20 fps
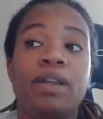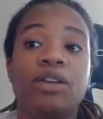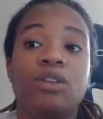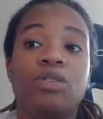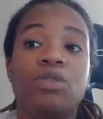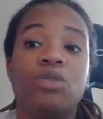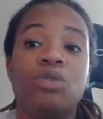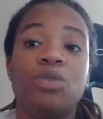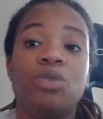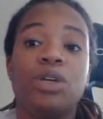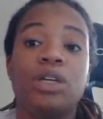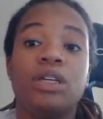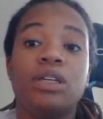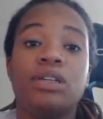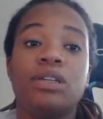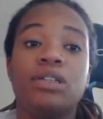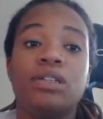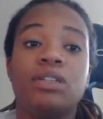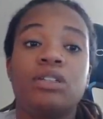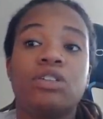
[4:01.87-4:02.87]
who
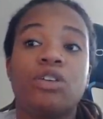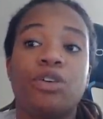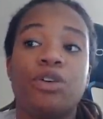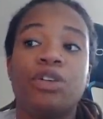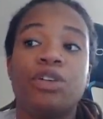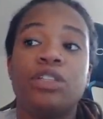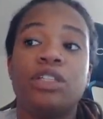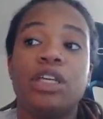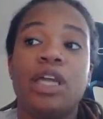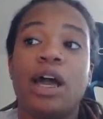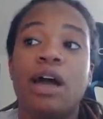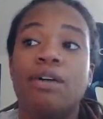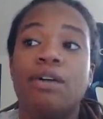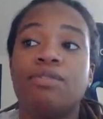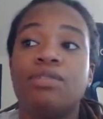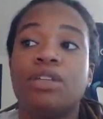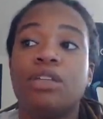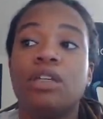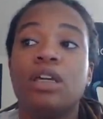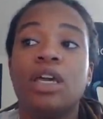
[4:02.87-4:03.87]
is currently
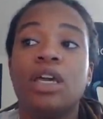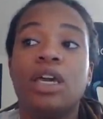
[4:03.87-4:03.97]
having